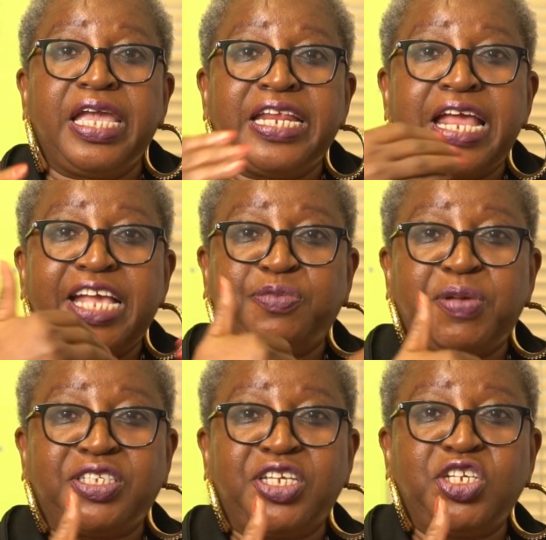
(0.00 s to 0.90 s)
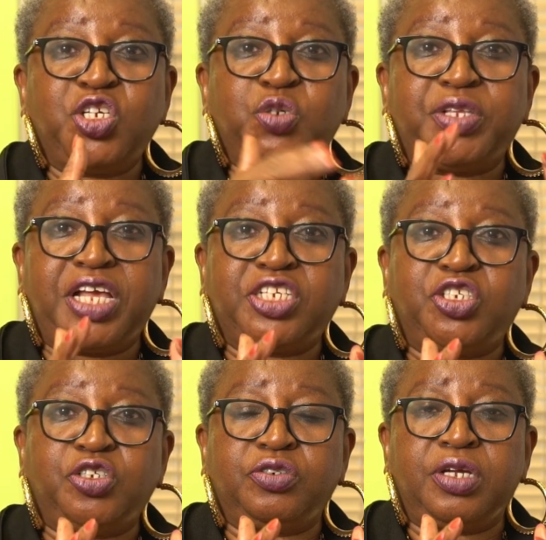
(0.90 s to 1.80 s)
in our expectations with our
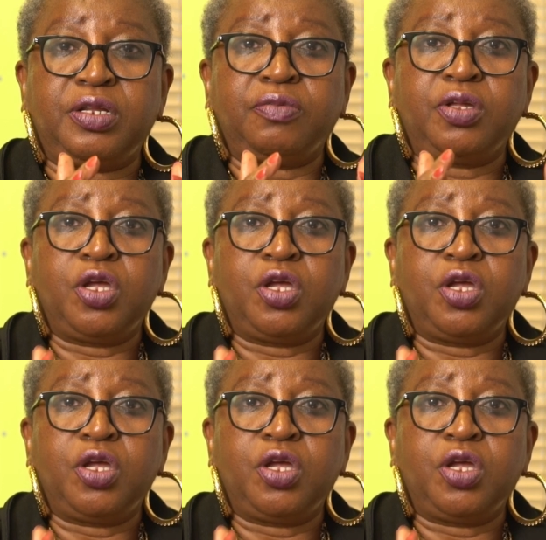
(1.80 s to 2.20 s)
children.